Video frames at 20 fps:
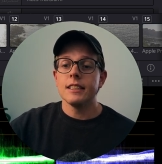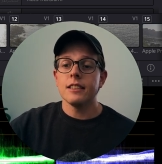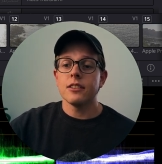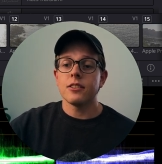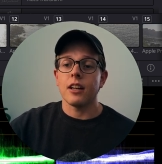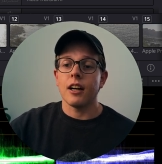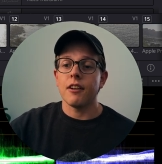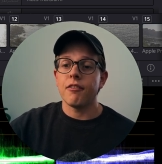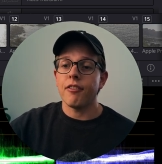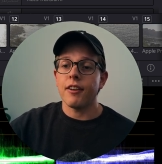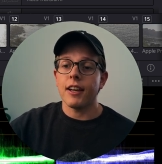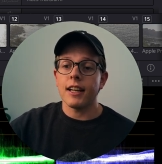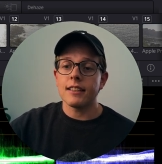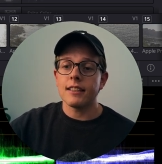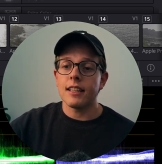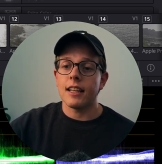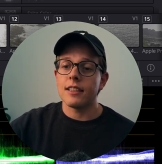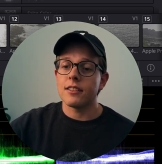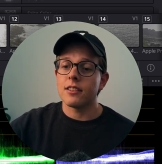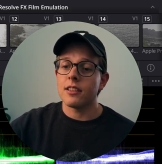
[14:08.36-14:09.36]
So our
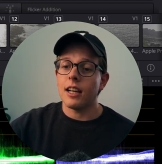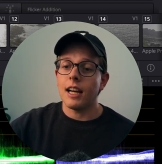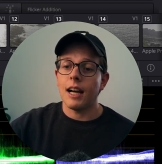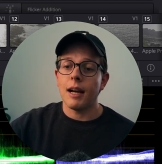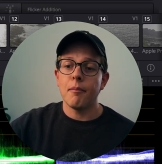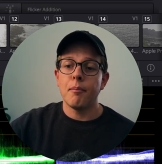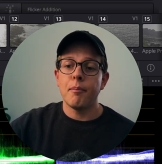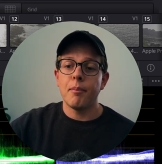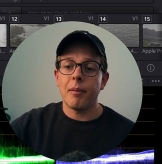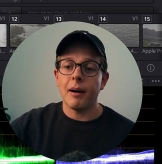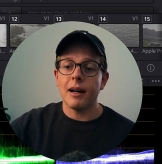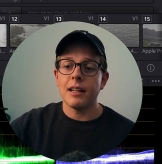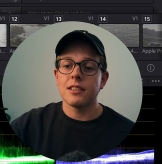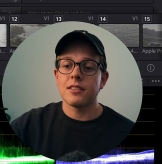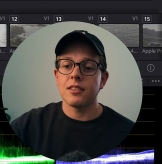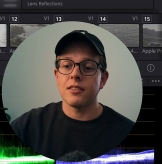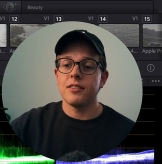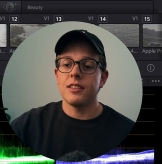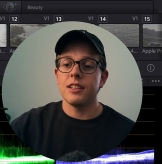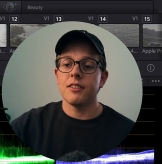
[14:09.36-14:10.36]
effects has a
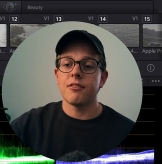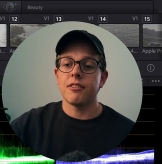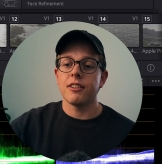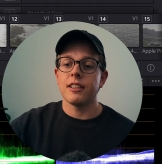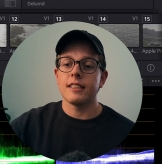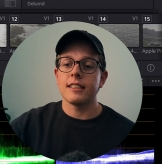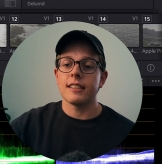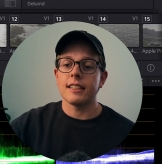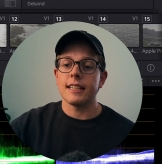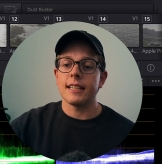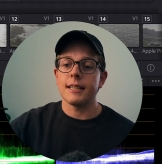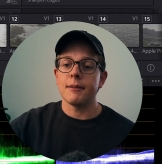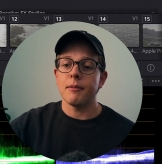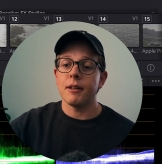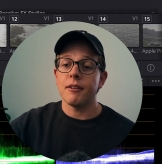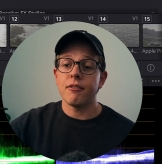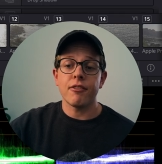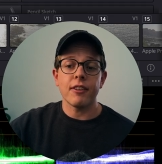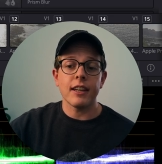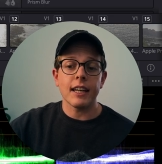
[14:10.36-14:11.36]
bunch of different
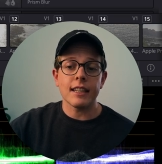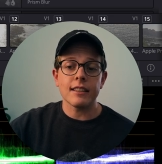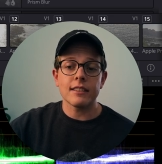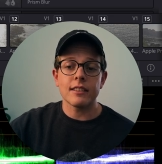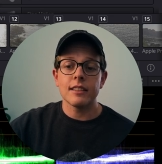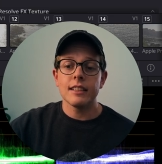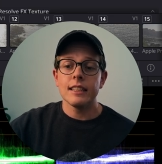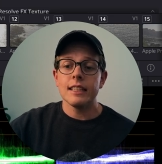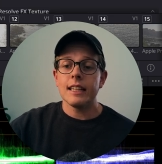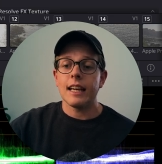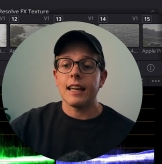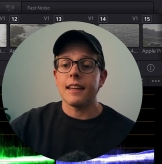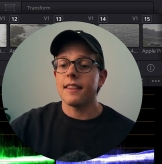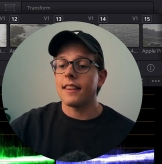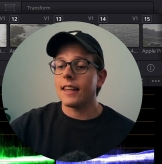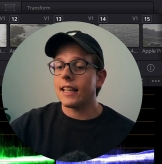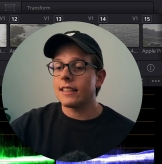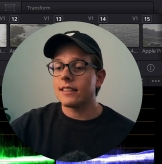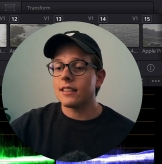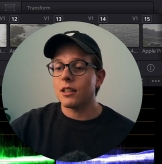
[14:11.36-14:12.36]
effects and
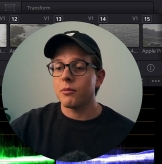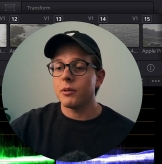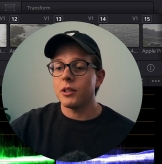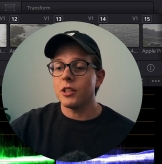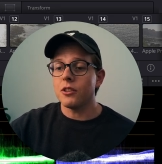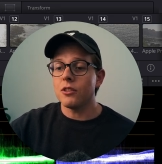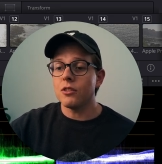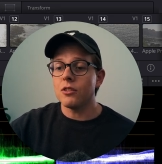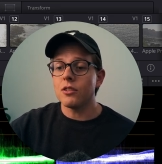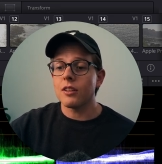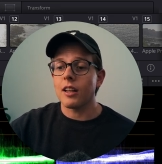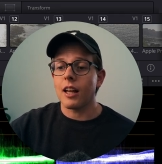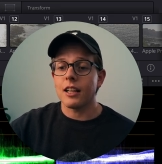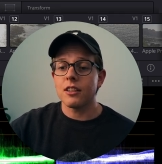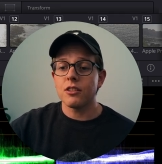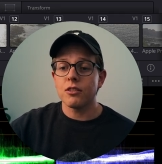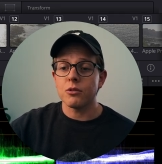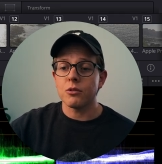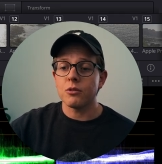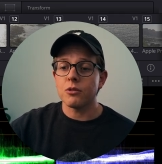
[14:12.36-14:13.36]
things that we use,
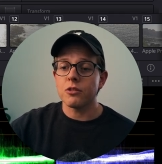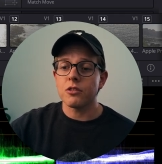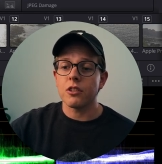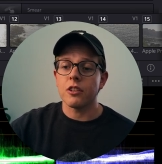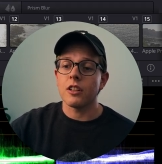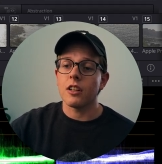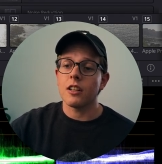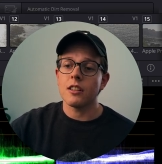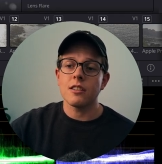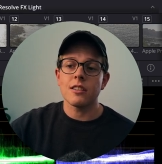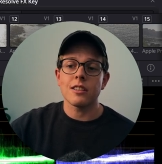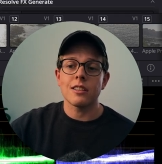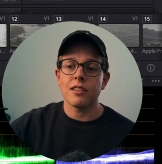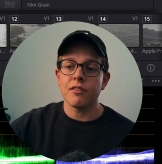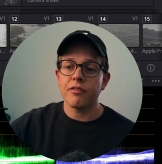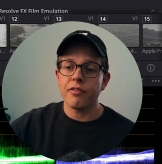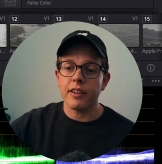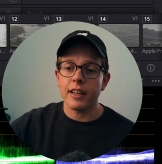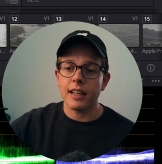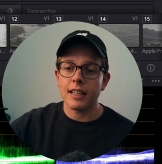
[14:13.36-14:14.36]
like tools. So not just
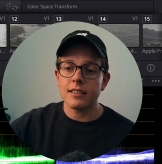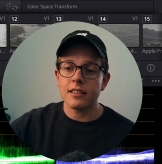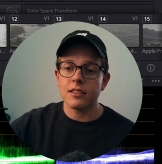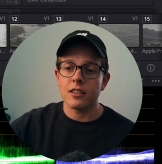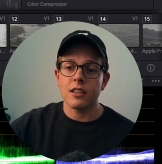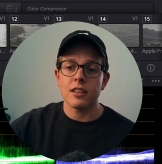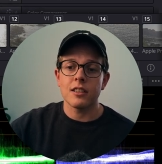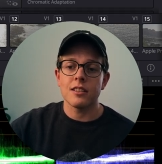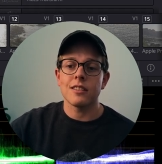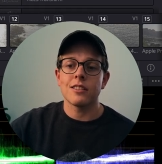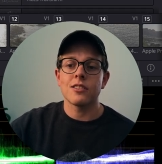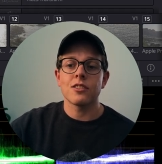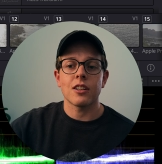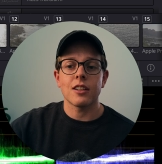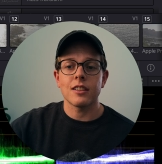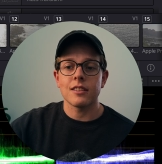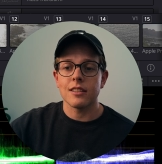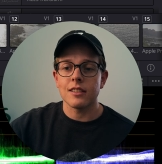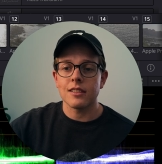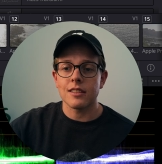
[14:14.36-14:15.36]
effects, not just
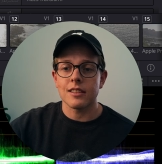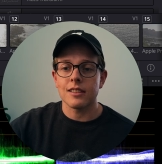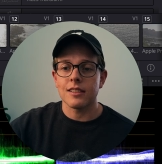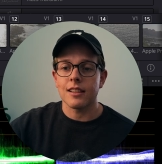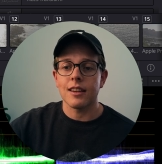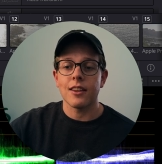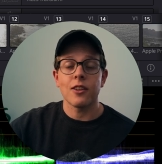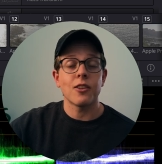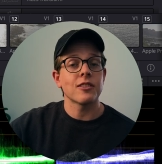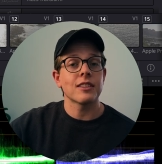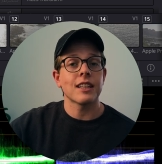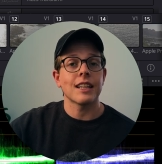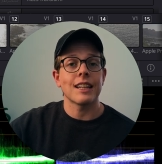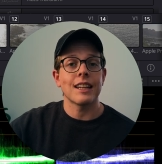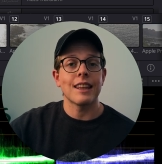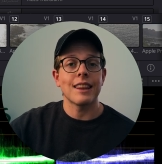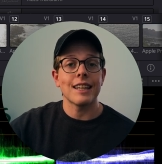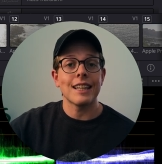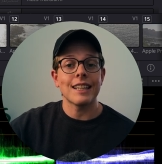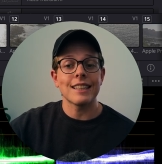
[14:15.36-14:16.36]
transitions and those kind
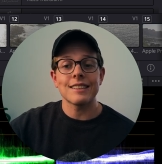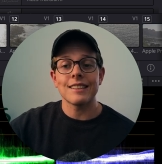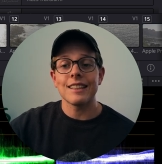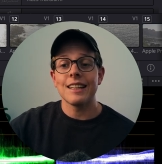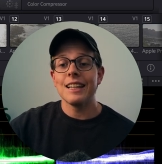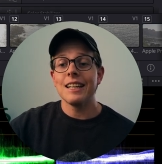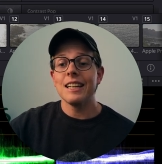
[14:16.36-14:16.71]
of things,